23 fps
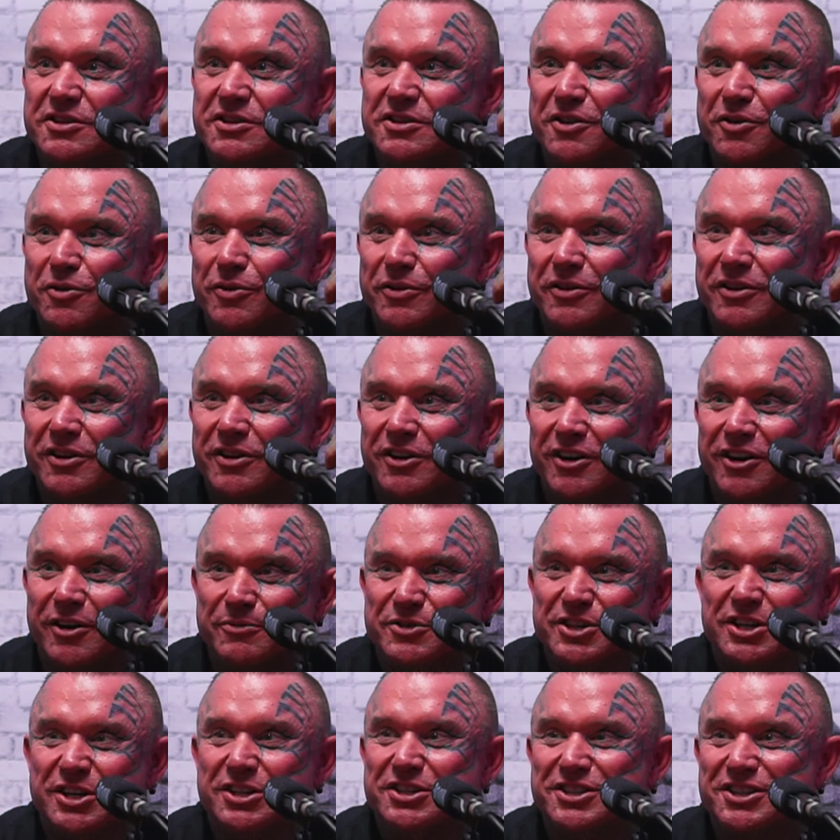gone? I'm
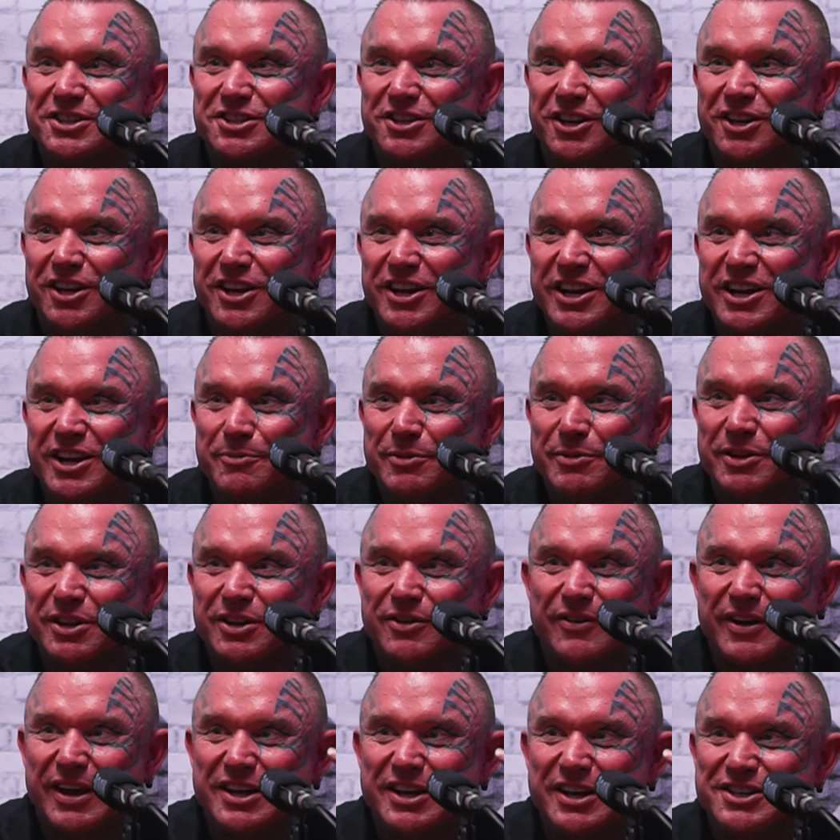just as lean, but the
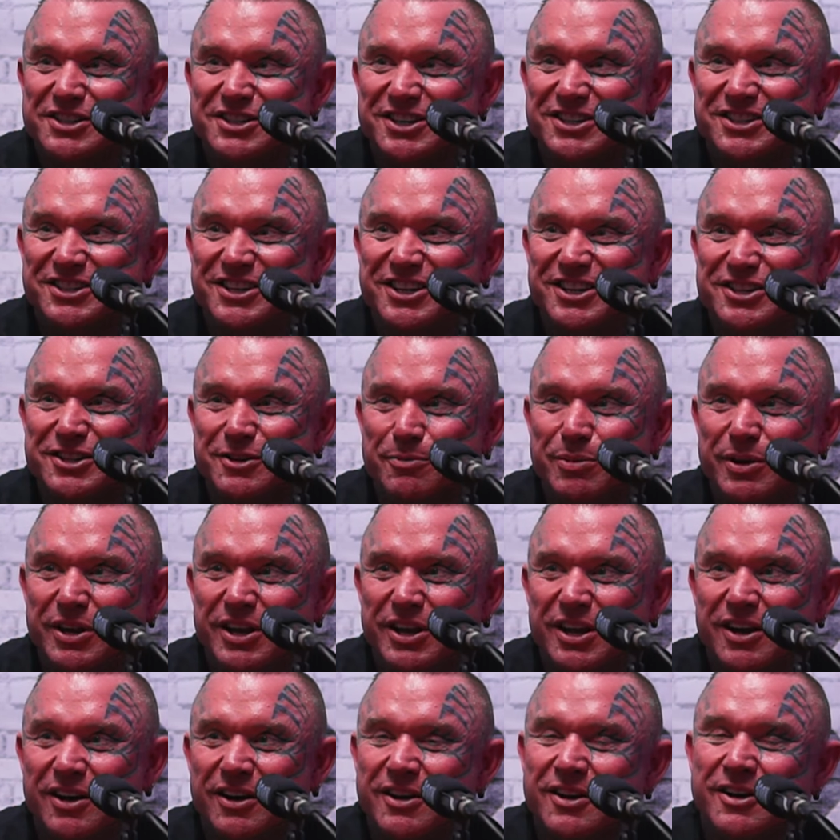veins just
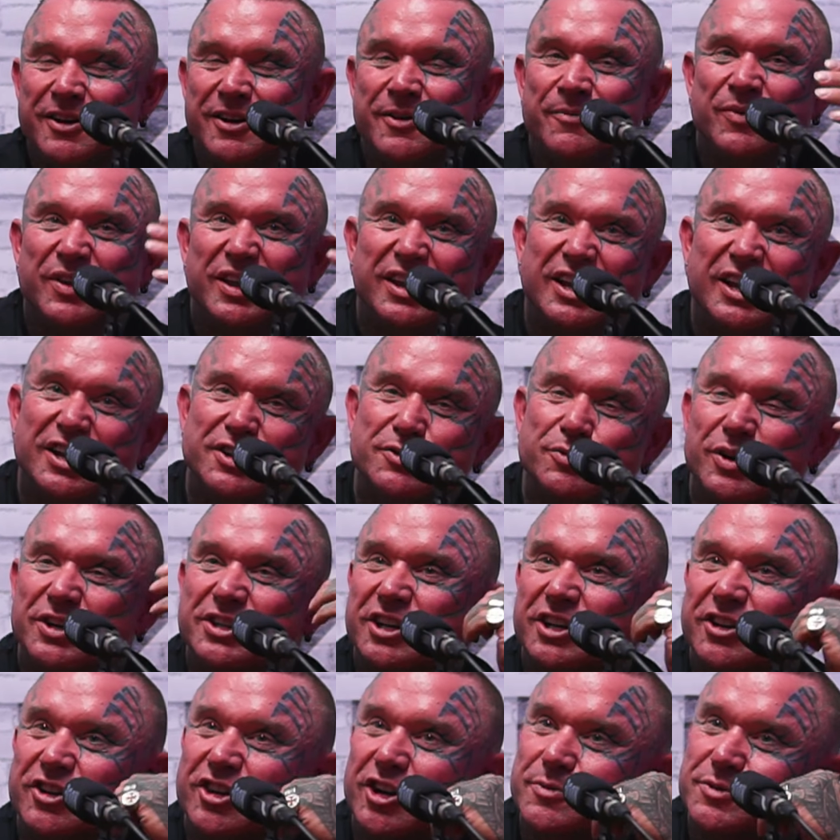disappear. And that's why
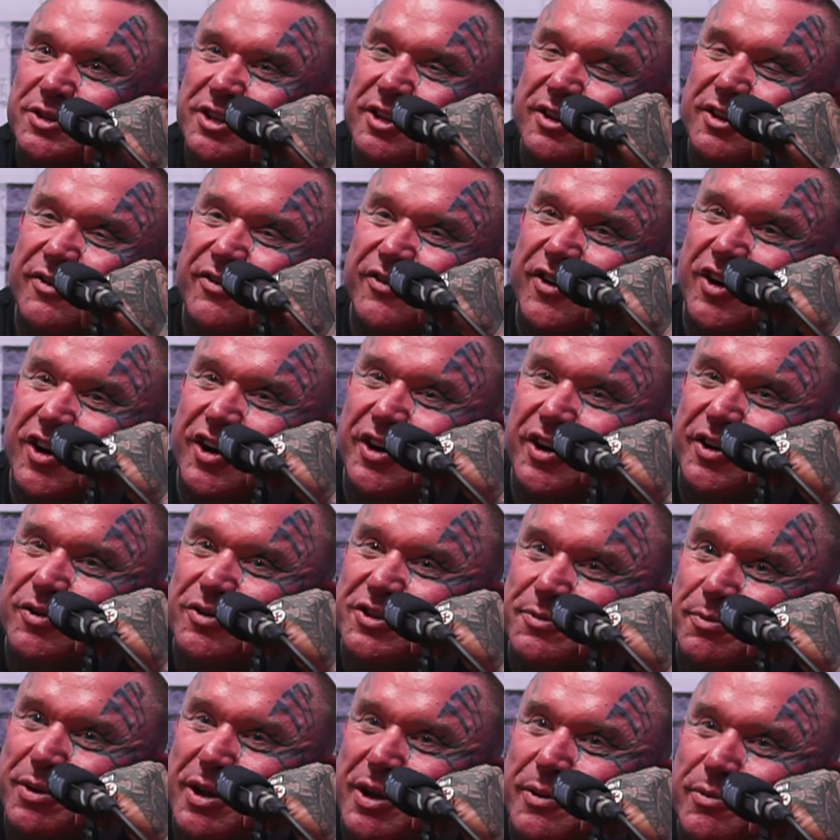sometimes at the finals
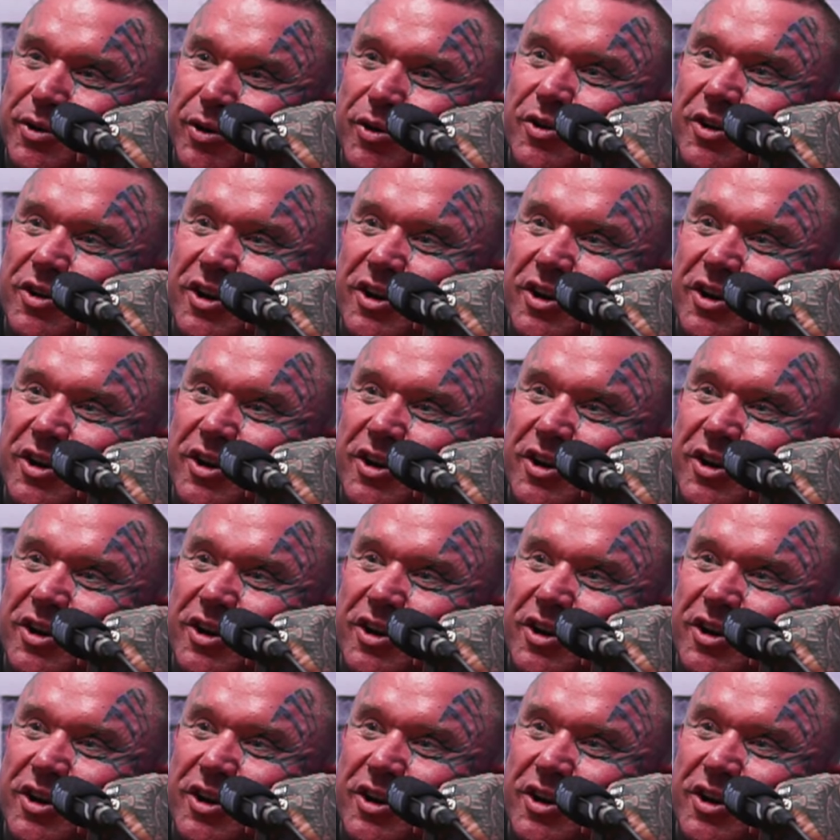people look a